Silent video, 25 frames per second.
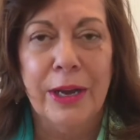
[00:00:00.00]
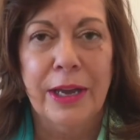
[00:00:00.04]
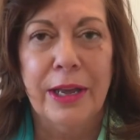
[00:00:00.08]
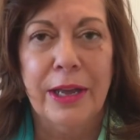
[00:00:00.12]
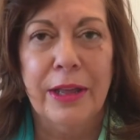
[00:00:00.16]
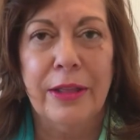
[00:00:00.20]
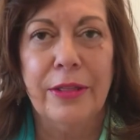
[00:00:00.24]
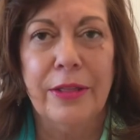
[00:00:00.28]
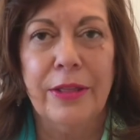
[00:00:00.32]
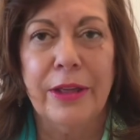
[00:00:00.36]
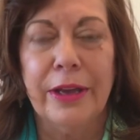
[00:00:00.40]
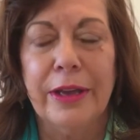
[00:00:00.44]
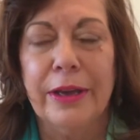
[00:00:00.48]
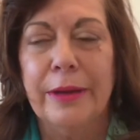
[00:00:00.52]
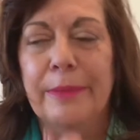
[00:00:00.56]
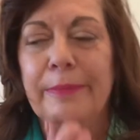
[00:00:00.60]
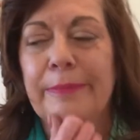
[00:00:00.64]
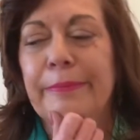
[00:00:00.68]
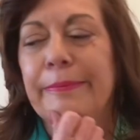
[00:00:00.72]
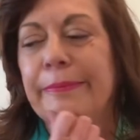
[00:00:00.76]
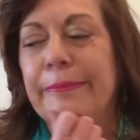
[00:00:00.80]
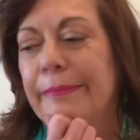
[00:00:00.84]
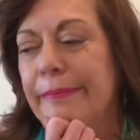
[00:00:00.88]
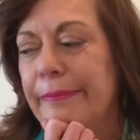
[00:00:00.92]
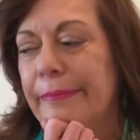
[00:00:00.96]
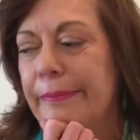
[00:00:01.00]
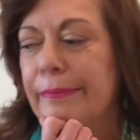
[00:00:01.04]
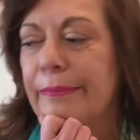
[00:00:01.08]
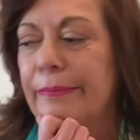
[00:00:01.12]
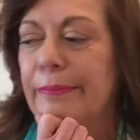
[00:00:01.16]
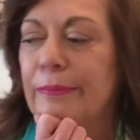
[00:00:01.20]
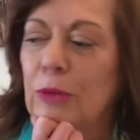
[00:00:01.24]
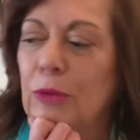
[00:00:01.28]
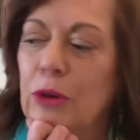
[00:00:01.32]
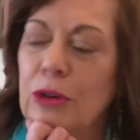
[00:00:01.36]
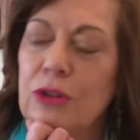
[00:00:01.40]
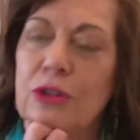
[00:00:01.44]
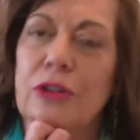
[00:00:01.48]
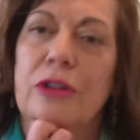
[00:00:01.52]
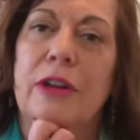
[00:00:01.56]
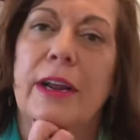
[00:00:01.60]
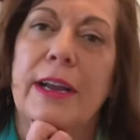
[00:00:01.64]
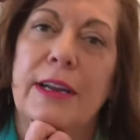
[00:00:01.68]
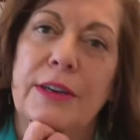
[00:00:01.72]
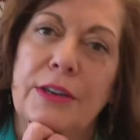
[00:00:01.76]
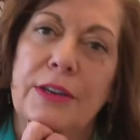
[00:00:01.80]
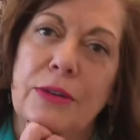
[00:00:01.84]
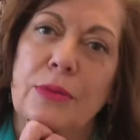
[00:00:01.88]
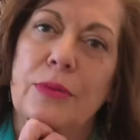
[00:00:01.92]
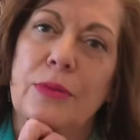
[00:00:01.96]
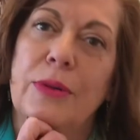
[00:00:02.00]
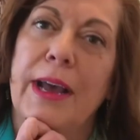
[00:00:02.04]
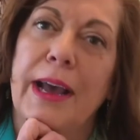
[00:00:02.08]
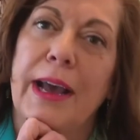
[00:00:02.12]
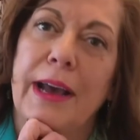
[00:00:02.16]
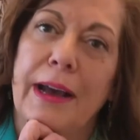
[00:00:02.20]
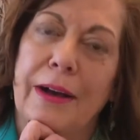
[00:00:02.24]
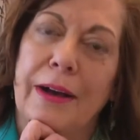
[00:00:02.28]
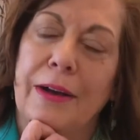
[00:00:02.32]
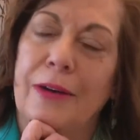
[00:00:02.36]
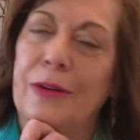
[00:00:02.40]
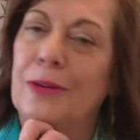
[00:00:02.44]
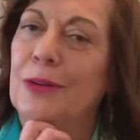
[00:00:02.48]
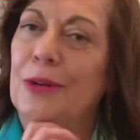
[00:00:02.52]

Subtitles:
and think, what should I do now?